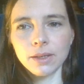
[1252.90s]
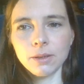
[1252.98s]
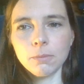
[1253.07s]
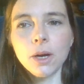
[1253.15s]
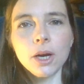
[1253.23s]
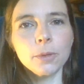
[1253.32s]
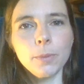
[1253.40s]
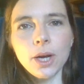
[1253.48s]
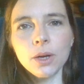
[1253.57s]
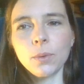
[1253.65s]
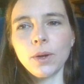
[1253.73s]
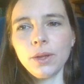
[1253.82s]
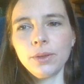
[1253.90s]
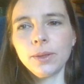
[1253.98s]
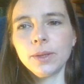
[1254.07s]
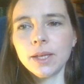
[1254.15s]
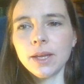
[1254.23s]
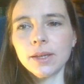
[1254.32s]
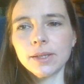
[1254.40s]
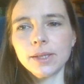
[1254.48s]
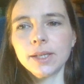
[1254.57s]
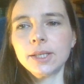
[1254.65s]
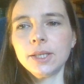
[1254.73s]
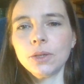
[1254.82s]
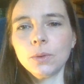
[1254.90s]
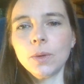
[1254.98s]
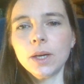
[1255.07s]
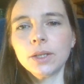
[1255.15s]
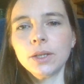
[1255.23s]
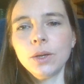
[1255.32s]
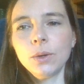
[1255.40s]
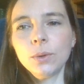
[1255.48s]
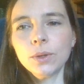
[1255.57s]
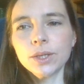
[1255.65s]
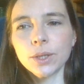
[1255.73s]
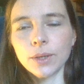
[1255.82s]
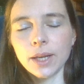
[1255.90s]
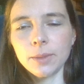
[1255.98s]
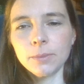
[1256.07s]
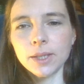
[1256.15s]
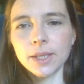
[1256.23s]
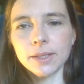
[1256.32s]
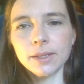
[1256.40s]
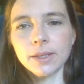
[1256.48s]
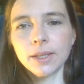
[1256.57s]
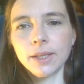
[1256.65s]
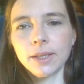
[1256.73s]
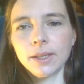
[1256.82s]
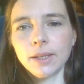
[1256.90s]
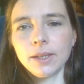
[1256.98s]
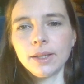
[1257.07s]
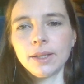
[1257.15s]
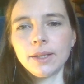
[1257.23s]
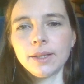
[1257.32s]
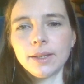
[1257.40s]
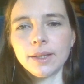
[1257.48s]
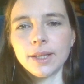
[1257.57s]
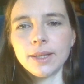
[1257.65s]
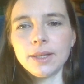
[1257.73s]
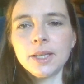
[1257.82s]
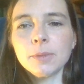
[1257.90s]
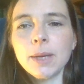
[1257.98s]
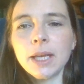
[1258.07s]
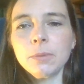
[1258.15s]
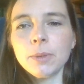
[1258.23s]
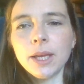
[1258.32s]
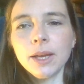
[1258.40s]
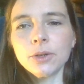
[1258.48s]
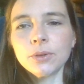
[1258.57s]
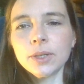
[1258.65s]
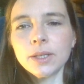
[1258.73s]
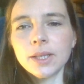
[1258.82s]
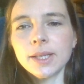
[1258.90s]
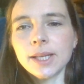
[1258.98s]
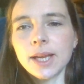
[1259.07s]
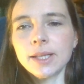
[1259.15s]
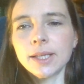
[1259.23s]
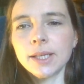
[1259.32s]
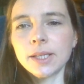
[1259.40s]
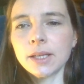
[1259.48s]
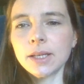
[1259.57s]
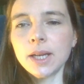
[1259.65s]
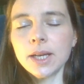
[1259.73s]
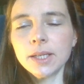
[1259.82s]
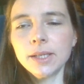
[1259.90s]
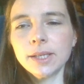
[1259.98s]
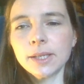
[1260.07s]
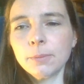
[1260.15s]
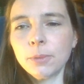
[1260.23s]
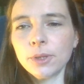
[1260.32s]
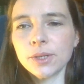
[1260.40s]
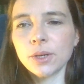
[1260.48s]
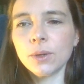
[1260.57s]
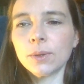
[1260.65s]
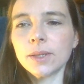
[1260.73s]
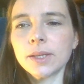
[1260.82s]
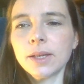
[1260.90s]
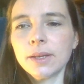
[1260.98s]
Mark Barkworth, in the year 1601, also claimed this. "These men be ignorant," he said, "and unlearned, simple souls.